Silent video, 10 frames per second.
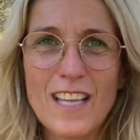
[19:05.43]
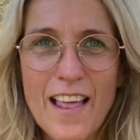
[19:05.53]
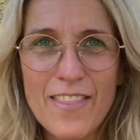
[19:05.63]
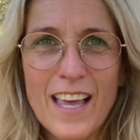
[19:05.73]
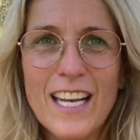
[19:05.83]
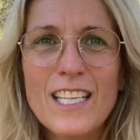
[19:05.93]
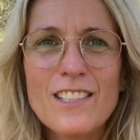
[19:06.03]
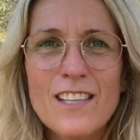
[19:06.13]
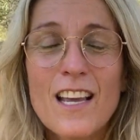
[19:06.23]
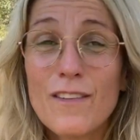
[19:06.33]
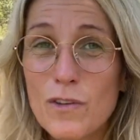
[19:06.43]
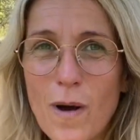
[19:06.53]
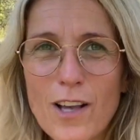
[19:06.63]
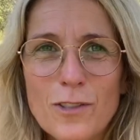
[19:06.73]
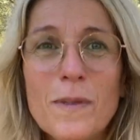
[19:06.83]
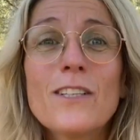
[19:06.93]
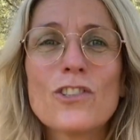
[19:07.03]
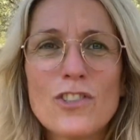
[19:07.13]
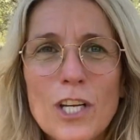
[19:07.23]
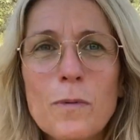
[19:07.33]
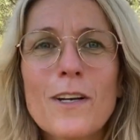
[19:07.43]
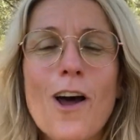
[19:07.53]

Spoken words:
And that is, if you ask me, the secret